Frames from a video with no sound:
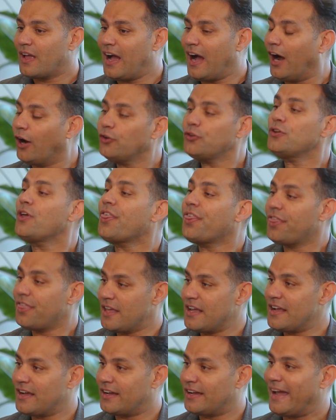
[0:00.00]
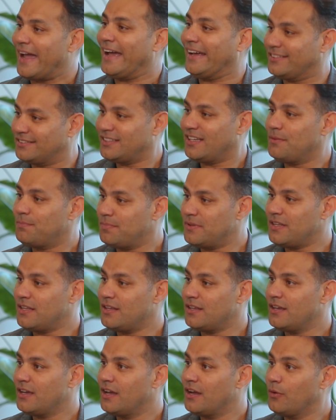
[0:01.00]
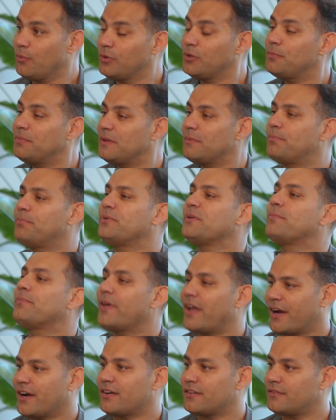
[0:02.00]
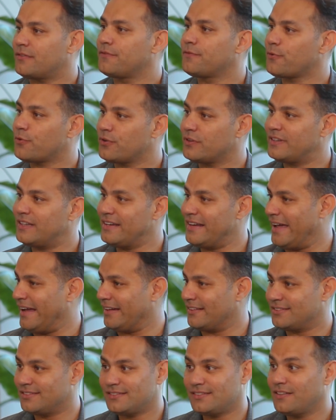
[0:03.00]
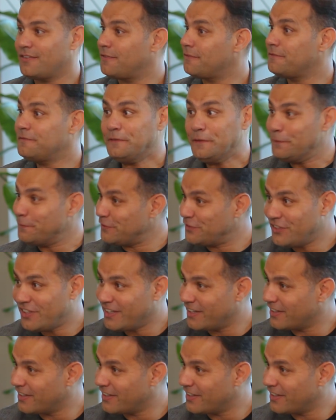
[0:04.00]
How do you think SAP will be prepared for the next 50